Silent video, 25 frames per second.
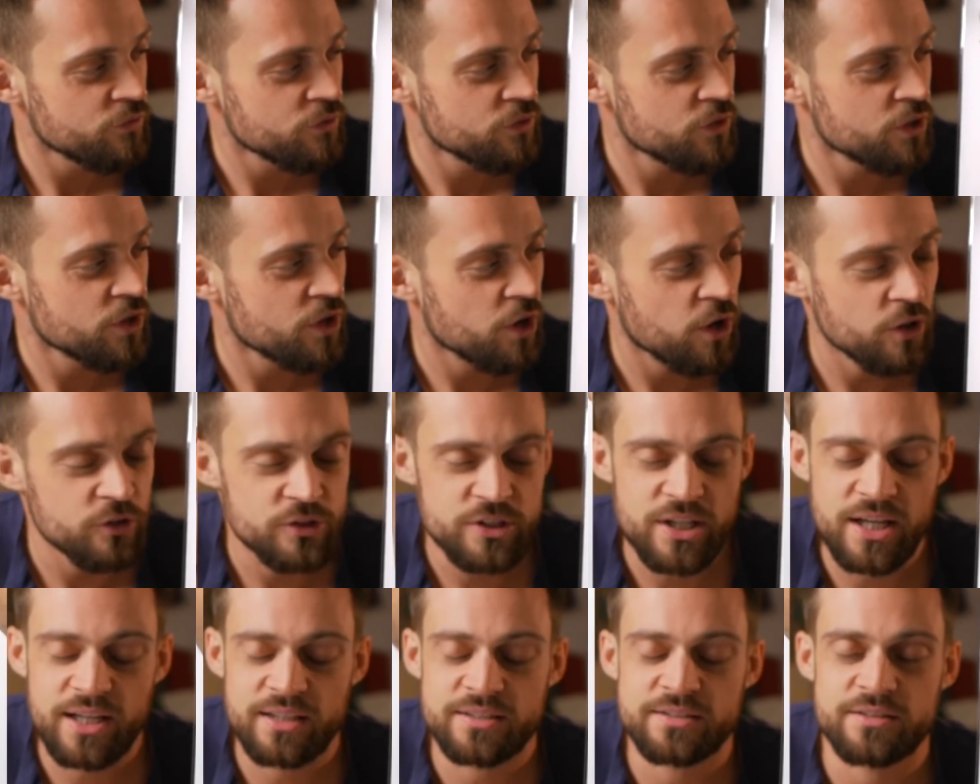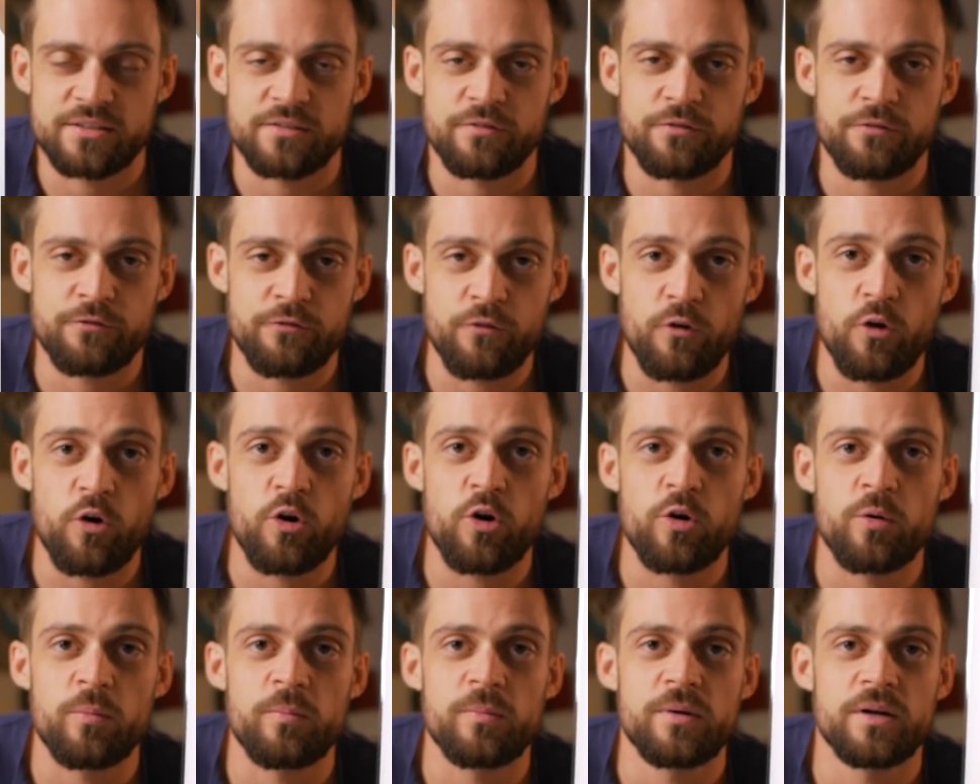the context and
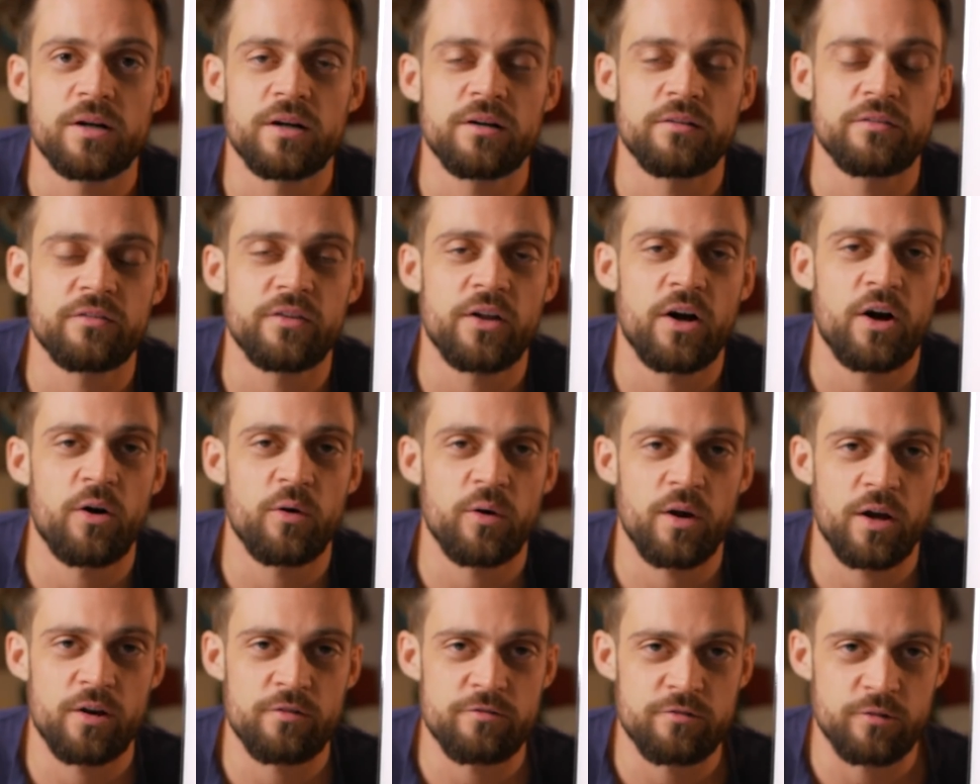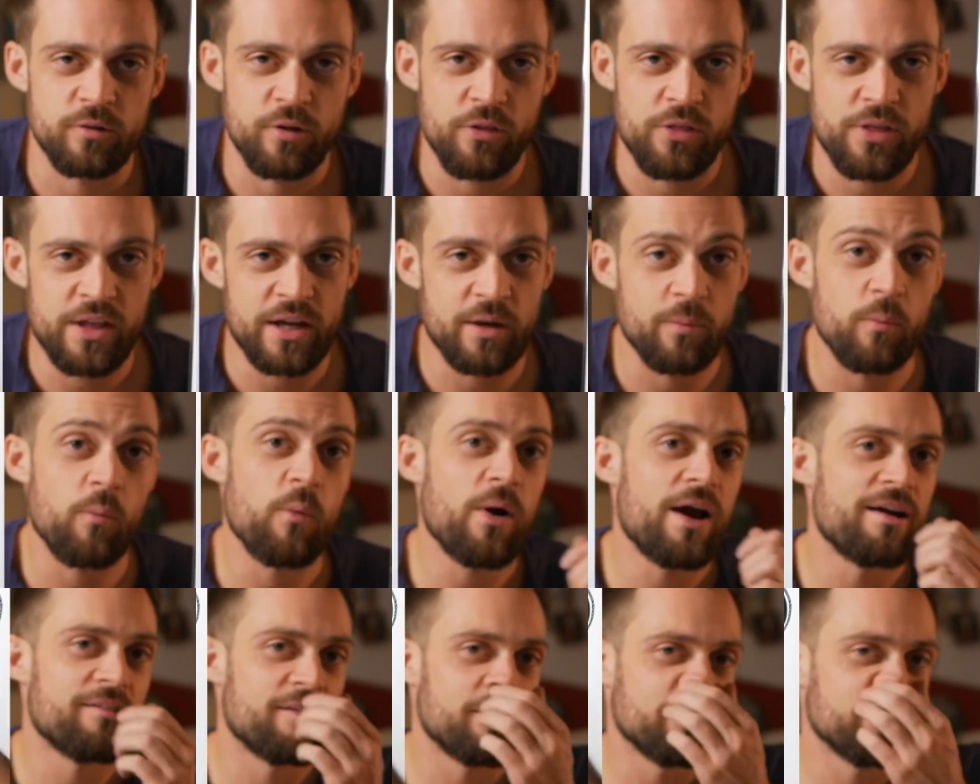form of the whole overall thing and
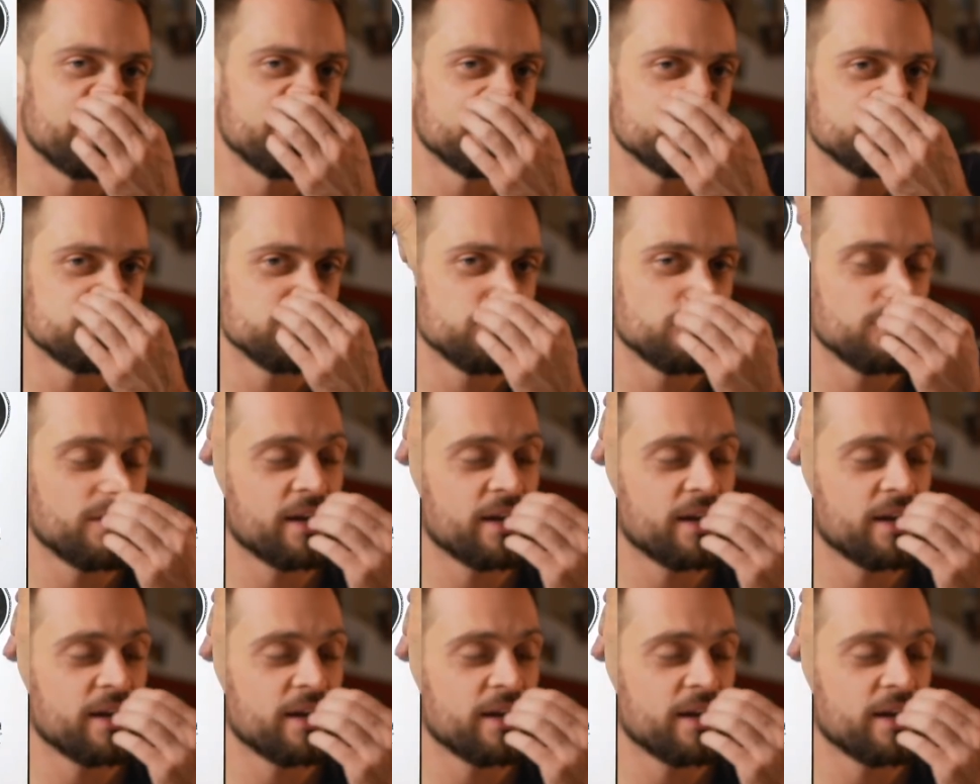where I'm going to draw.